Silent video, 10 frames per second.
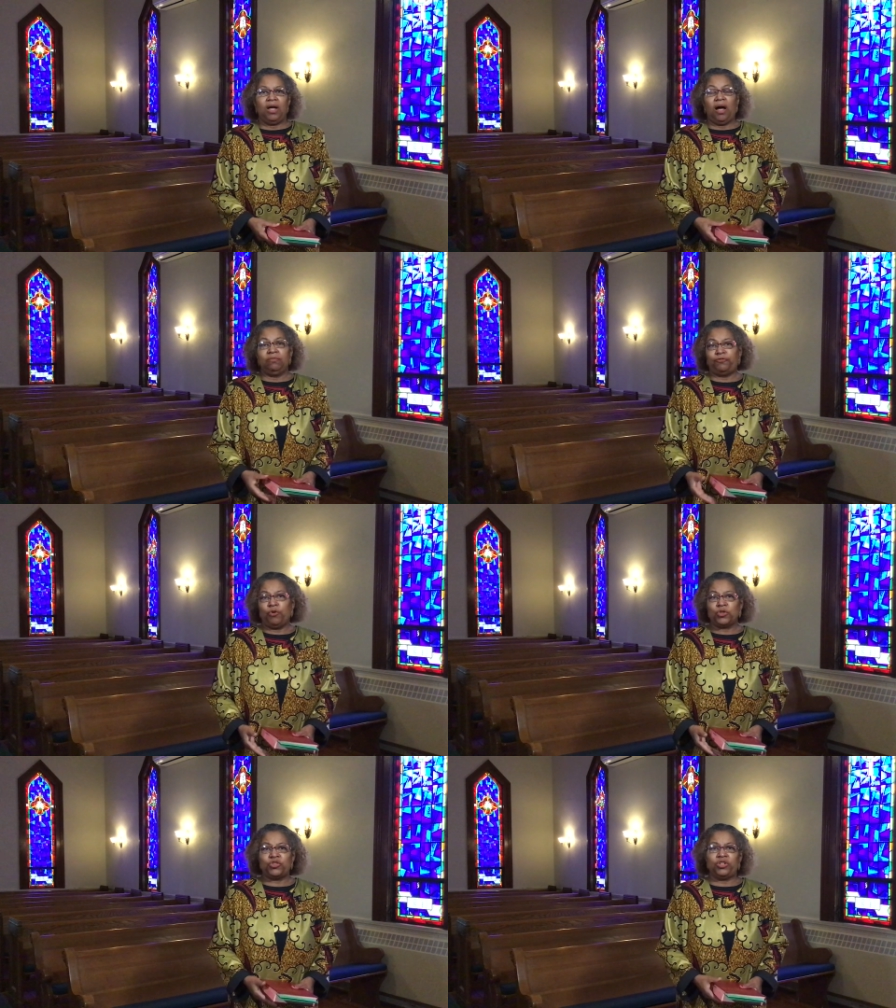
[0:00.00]

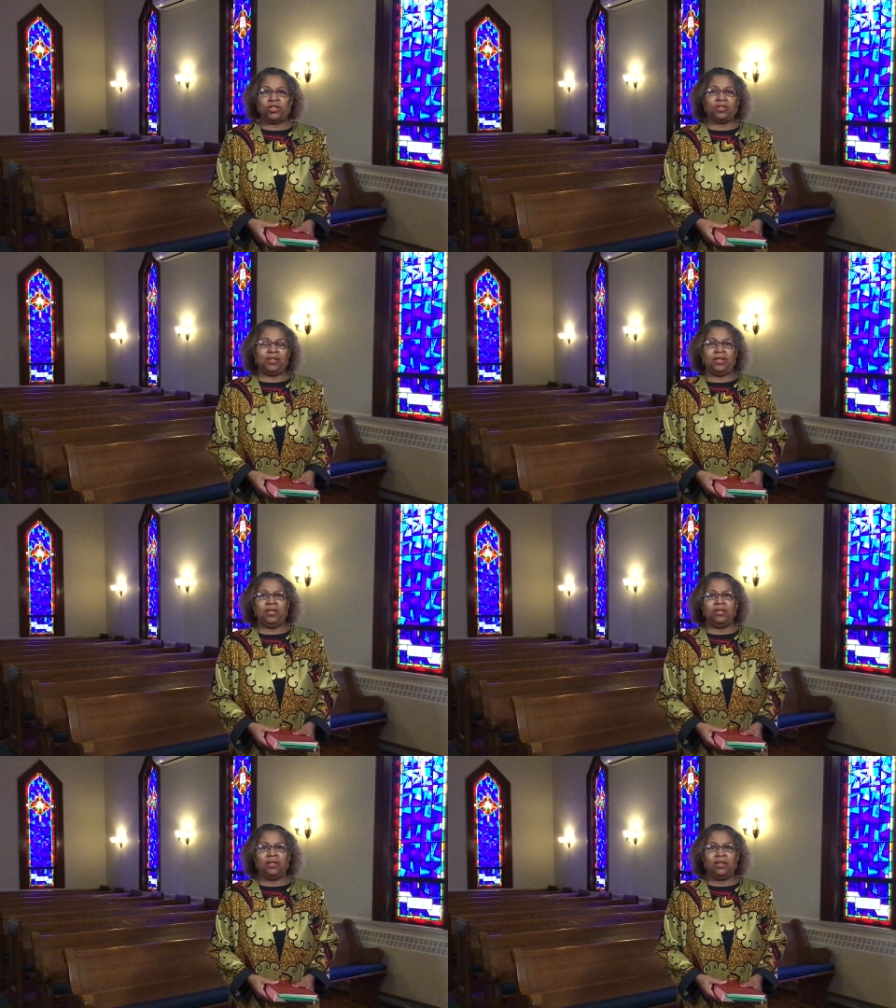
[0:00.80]

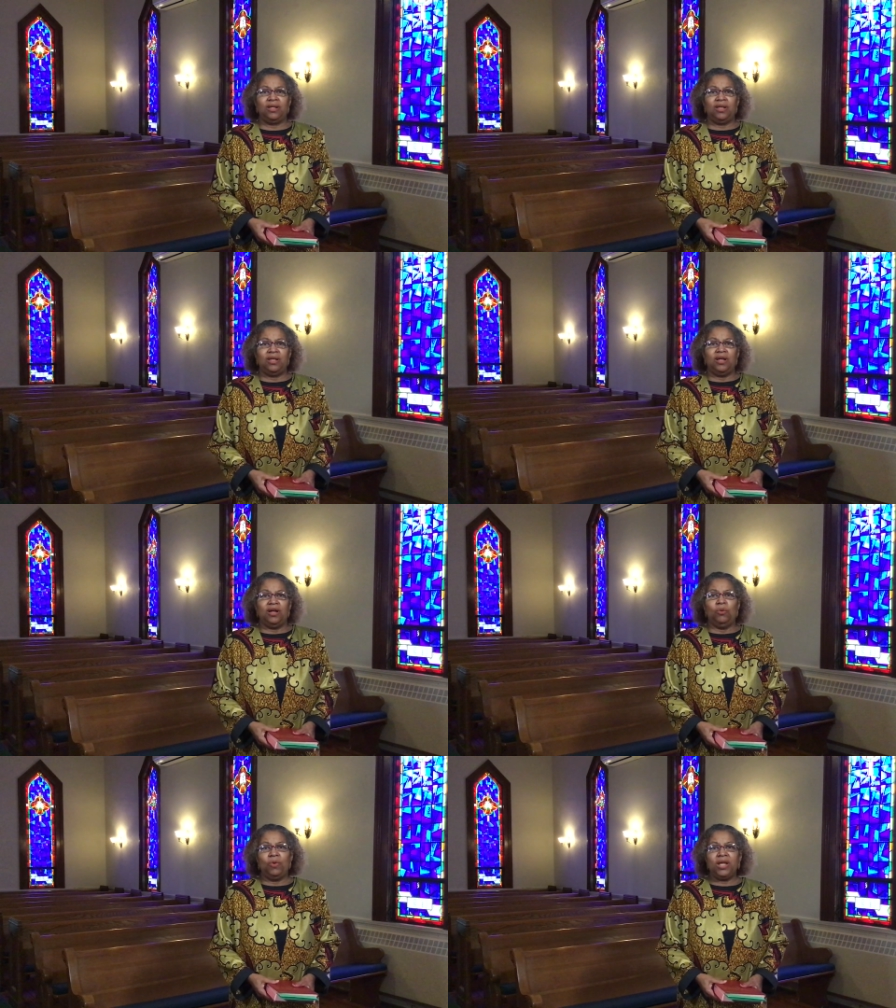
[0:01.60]
Unfortunately,
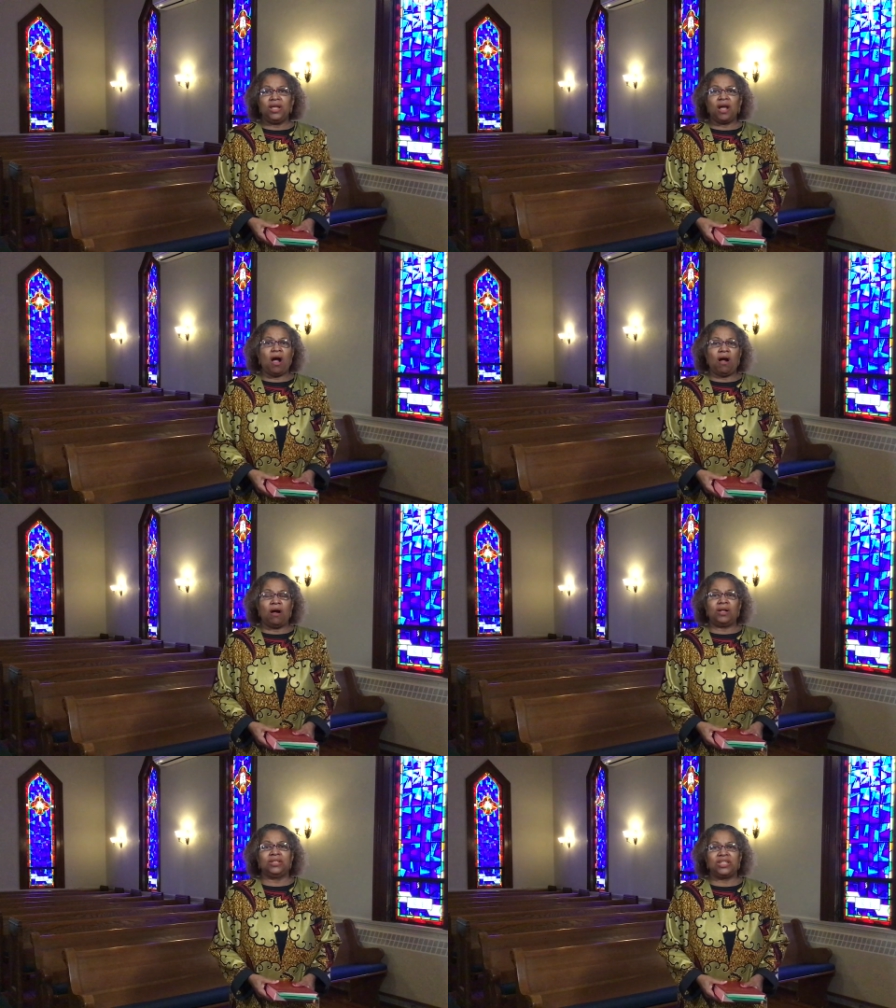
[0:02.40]
we
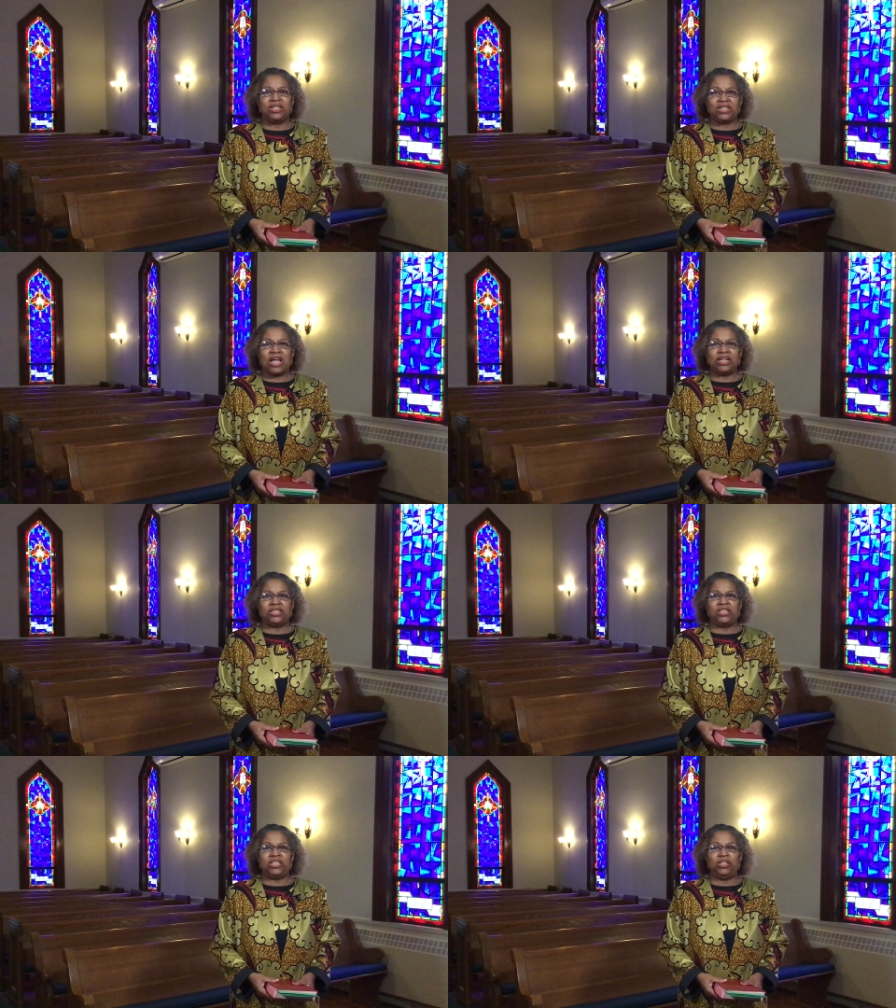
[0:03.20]
are a
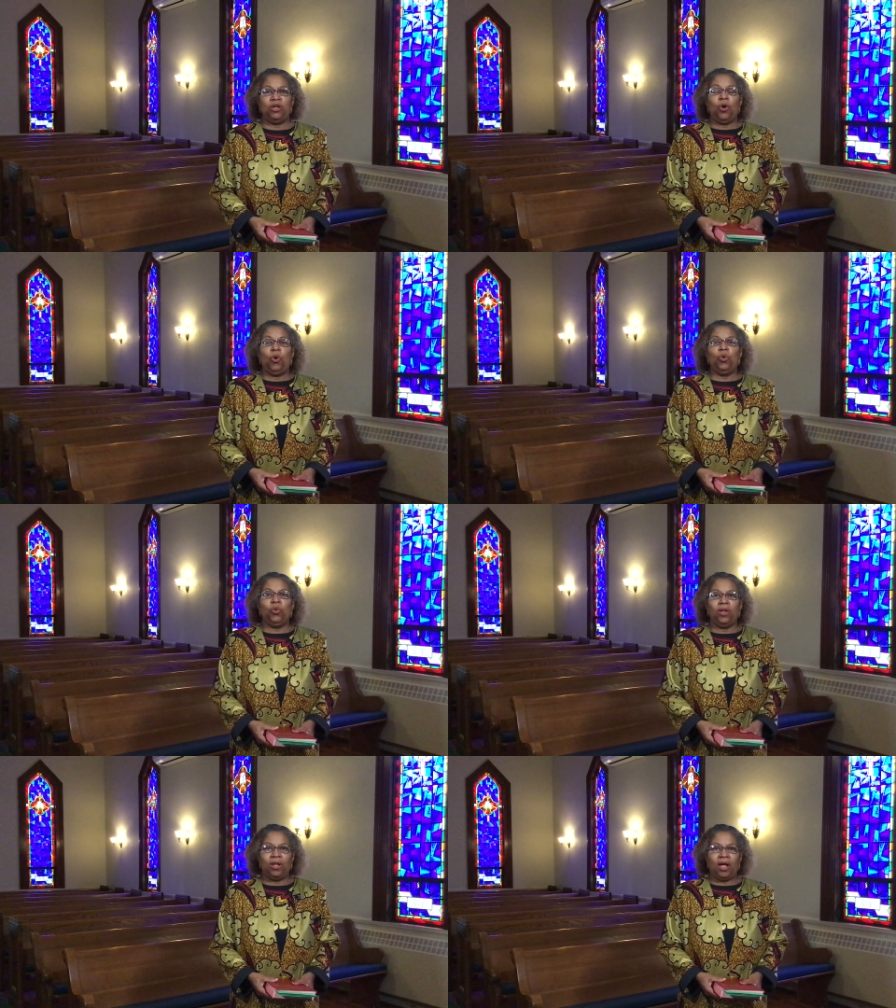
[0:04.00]
society who
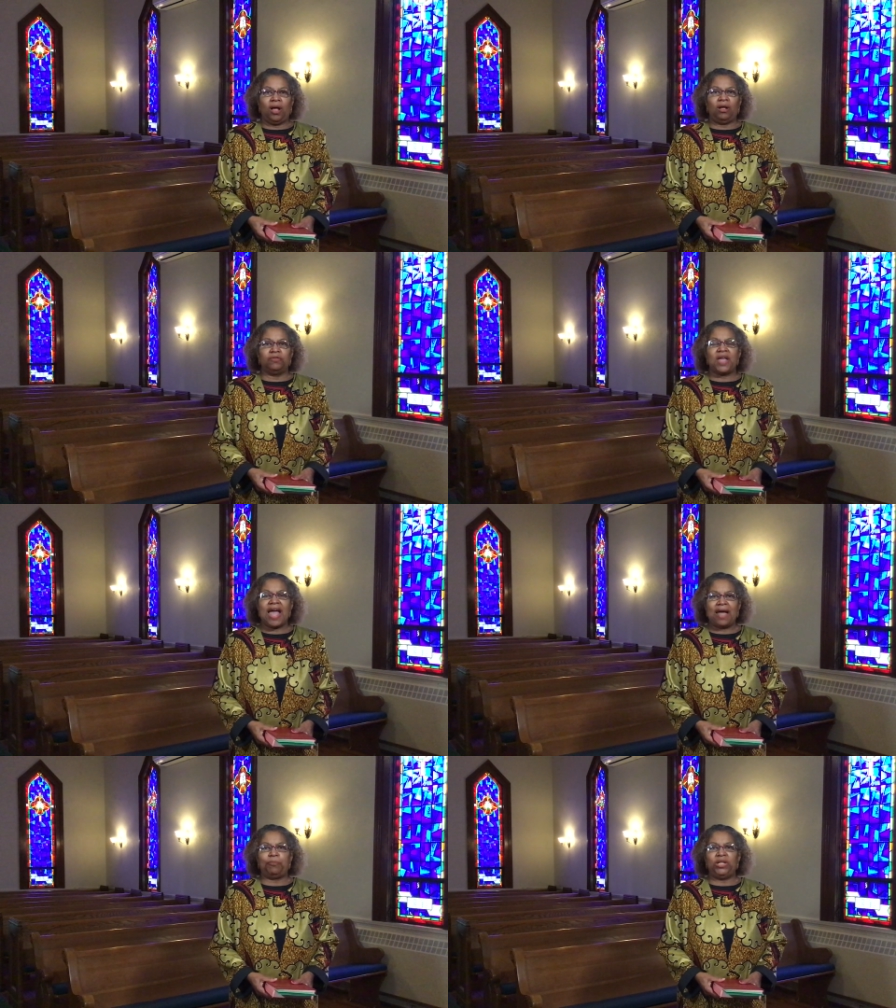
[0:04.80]
love
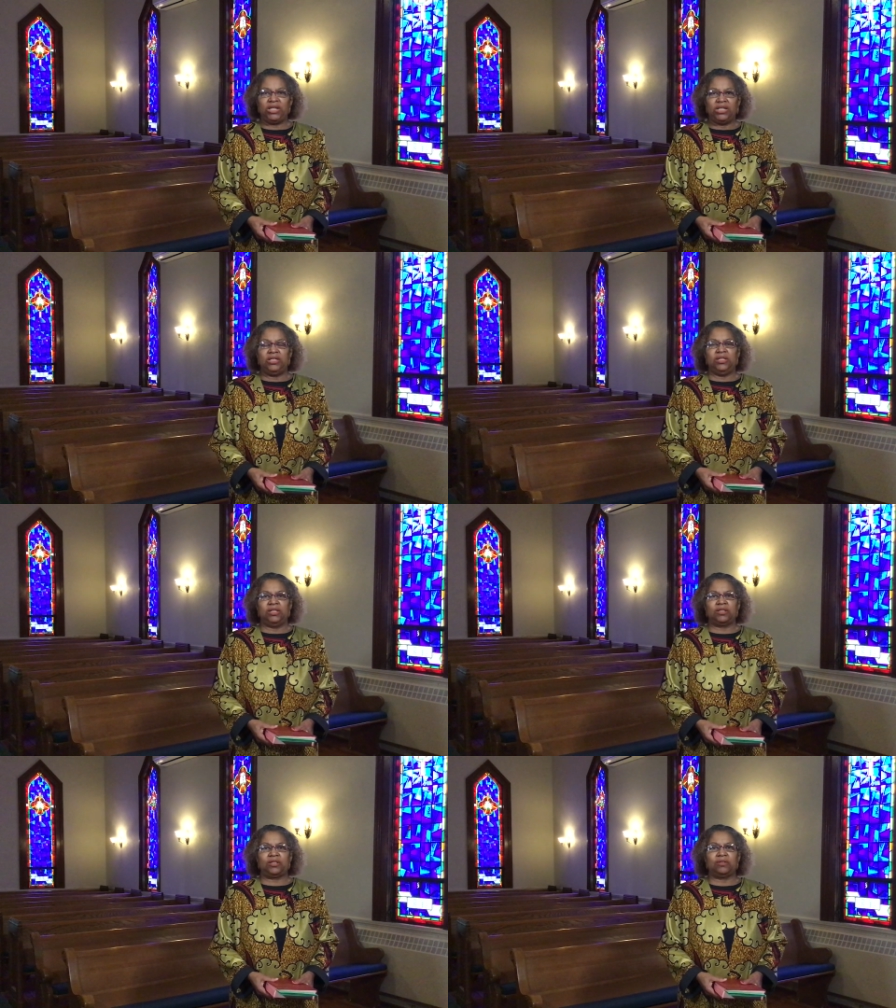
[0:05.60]
happy
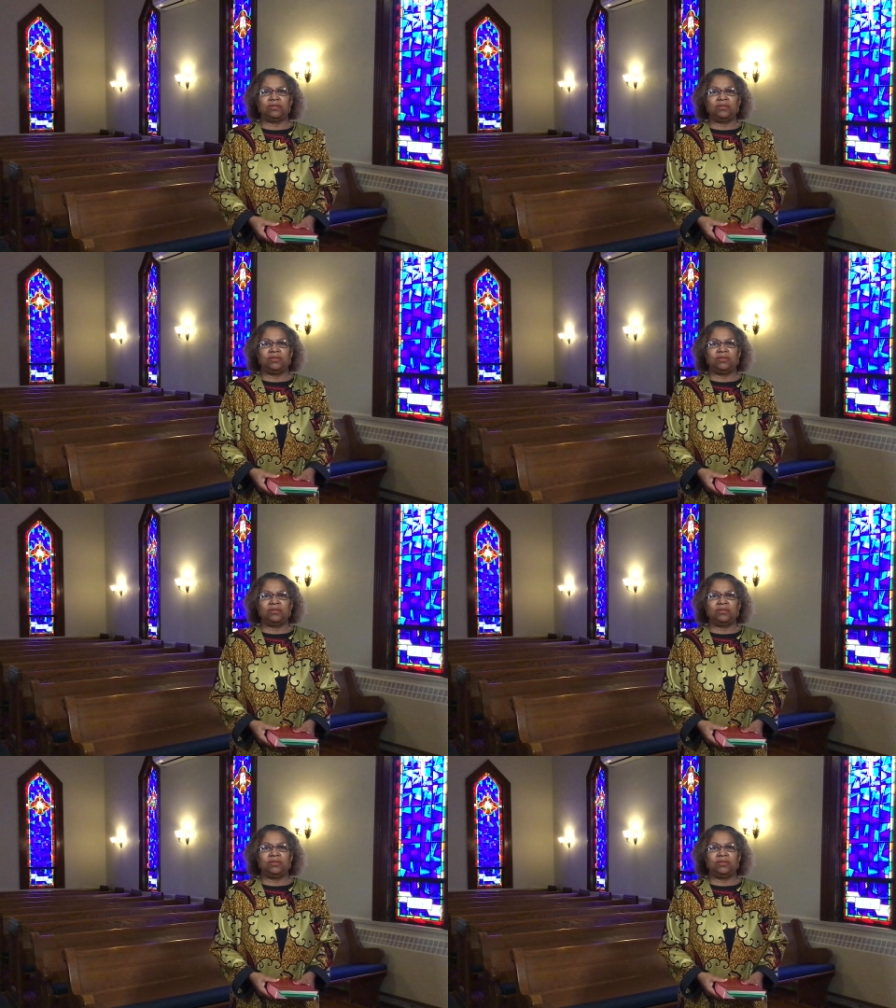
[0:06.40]
endings.